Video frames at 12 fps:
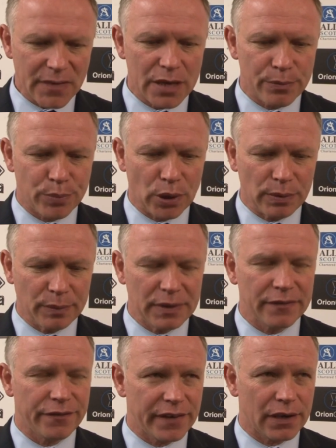have probably
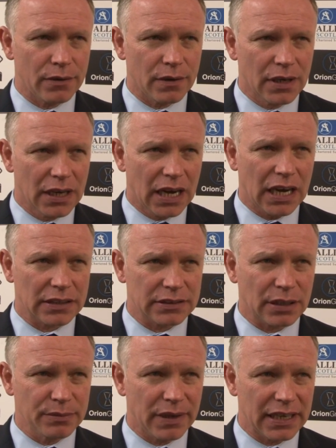been felt hard
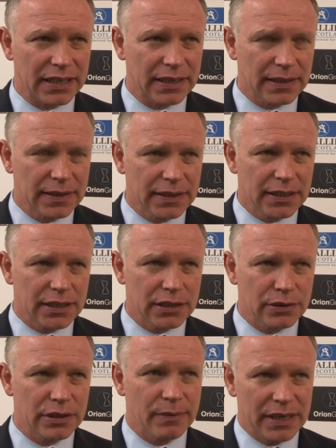done by.
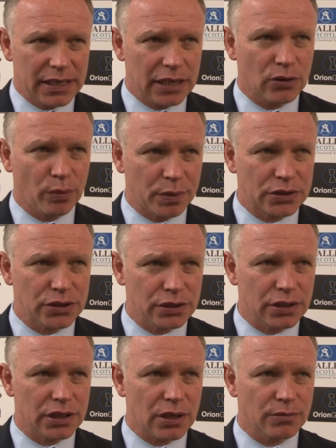They might get an
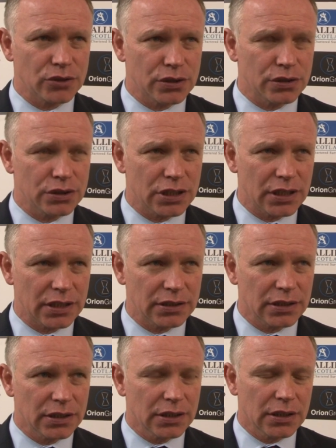opportunity come Tuesday,
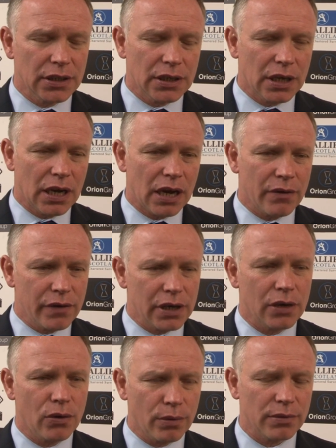and I
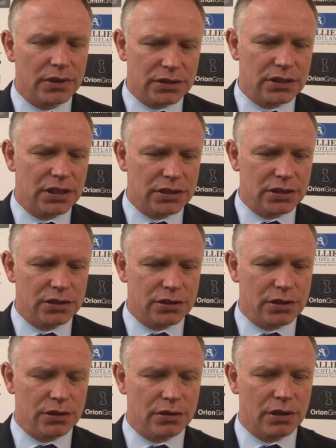really hope this is
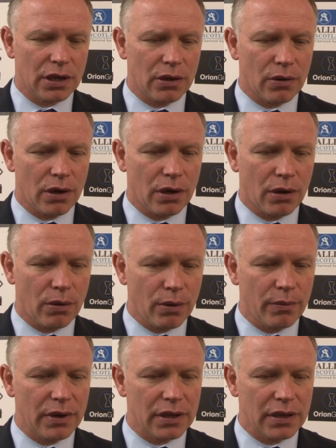true. I
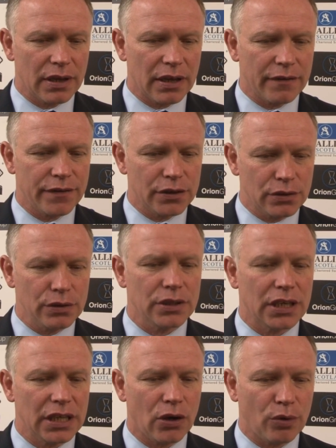hope that if they do
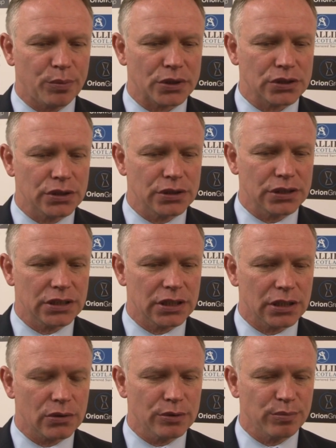get that opportunity
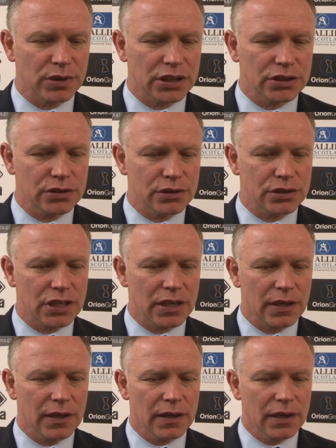to go and play Tuesday,
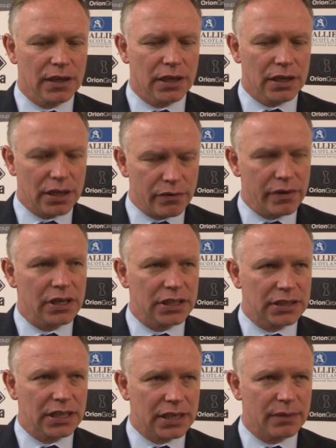they really
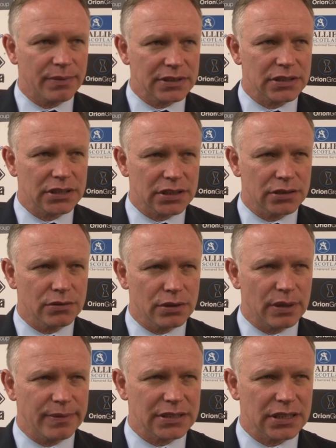take it business and do
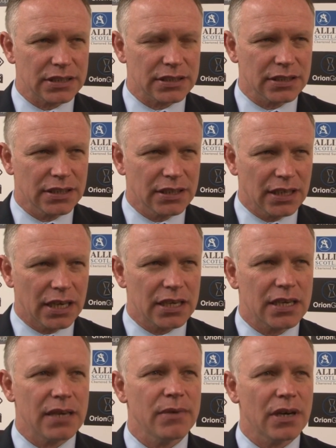the business and
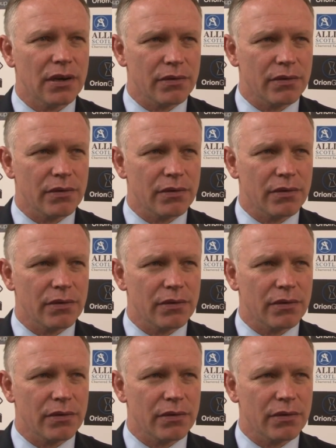give me a